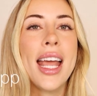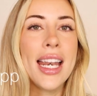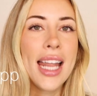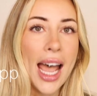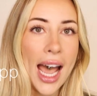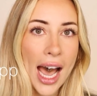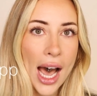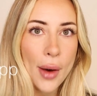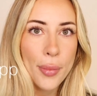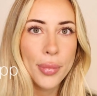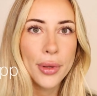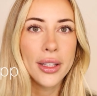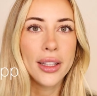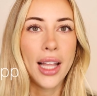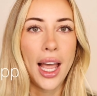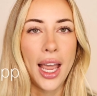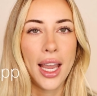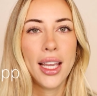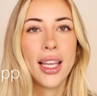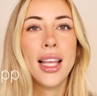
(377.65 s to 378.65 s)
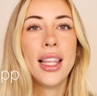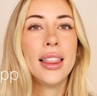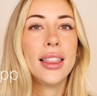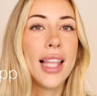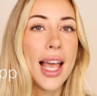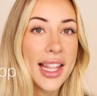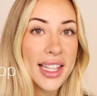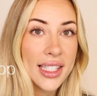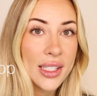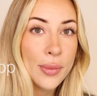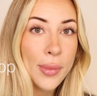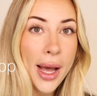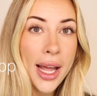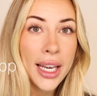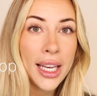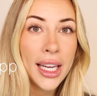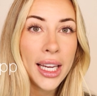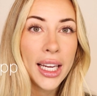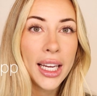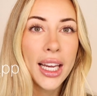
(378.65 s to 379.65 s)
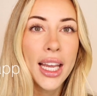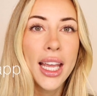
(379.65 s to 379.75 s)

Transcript: an app like Lens Buddy.